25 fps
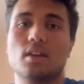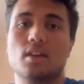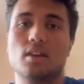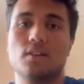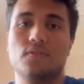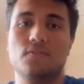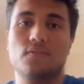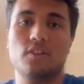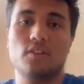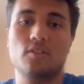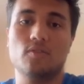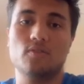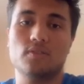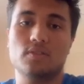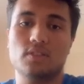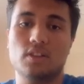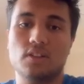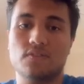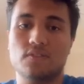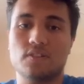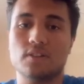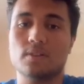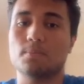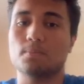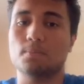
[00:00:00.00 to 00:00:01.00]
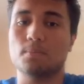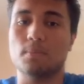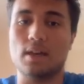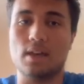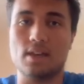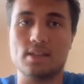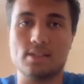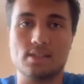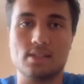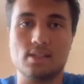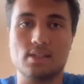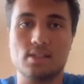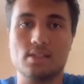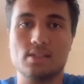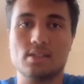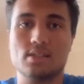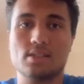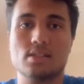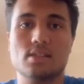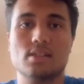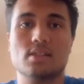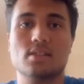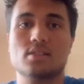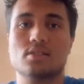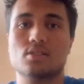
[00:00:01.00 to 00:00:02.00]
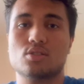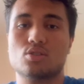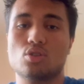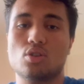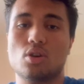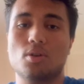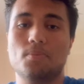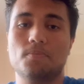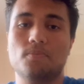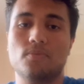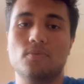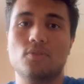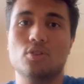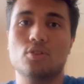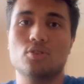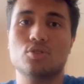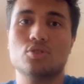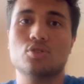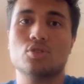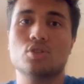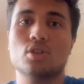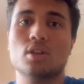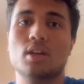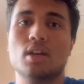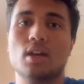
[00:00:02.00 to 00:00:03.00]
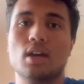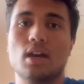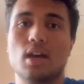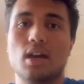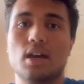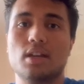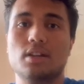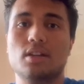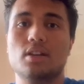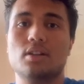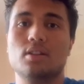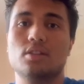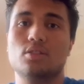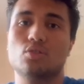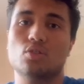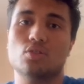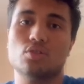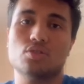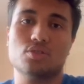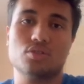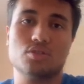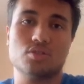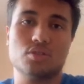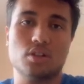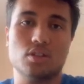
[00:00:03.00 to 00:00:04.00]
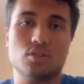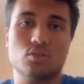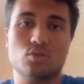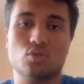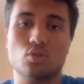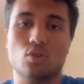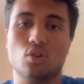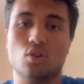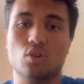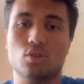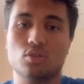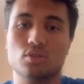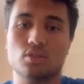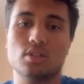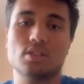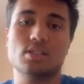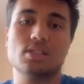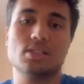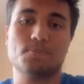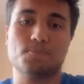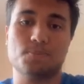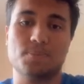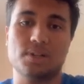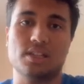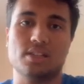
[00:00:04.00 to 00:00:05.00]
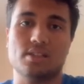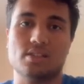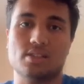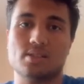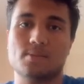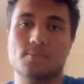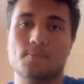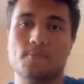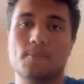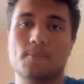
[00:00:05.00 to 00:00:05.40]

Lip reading: a few different masses, stopwatch, and a retort strand to hold the springs.